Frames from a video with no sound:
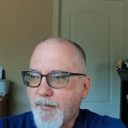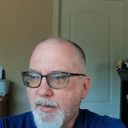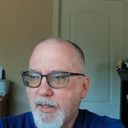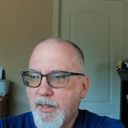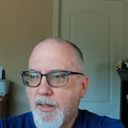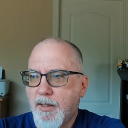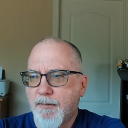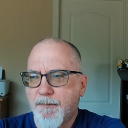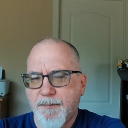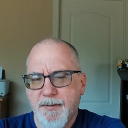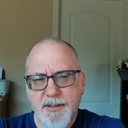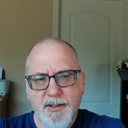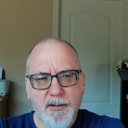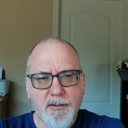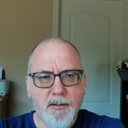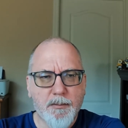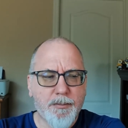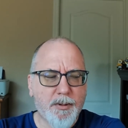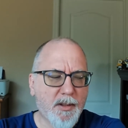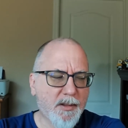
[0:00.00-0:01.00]
Uh,
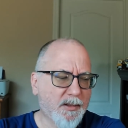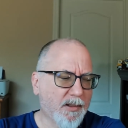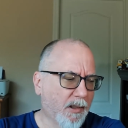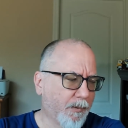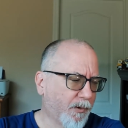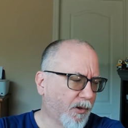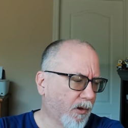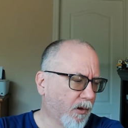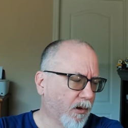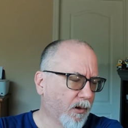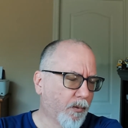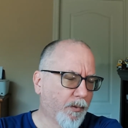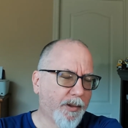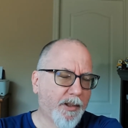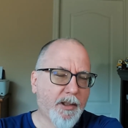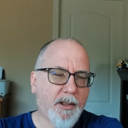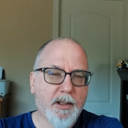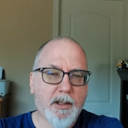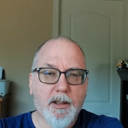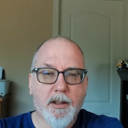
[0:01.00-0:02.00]
physical books. I'm currently
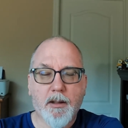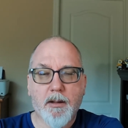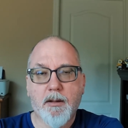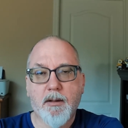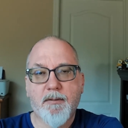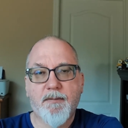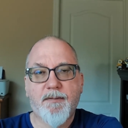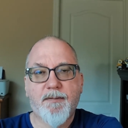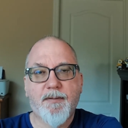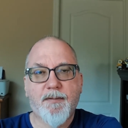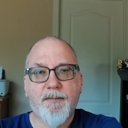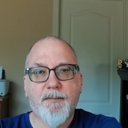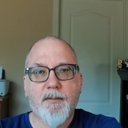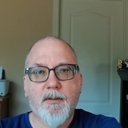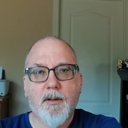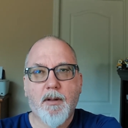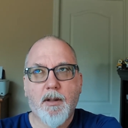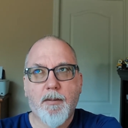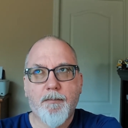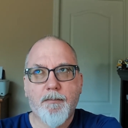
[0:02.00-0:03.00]
reading a good, fi-
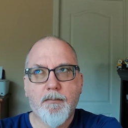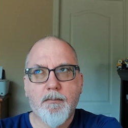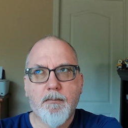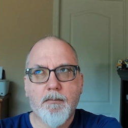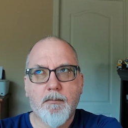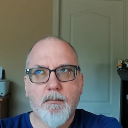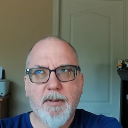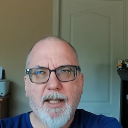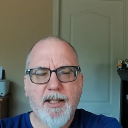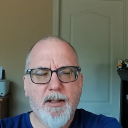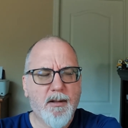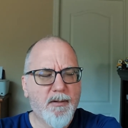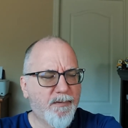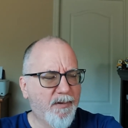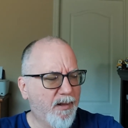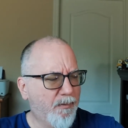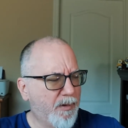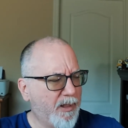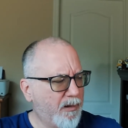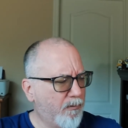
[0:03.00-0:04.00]
a good
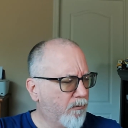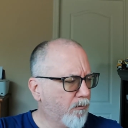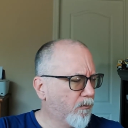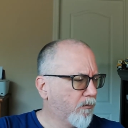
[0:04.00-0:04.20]
family,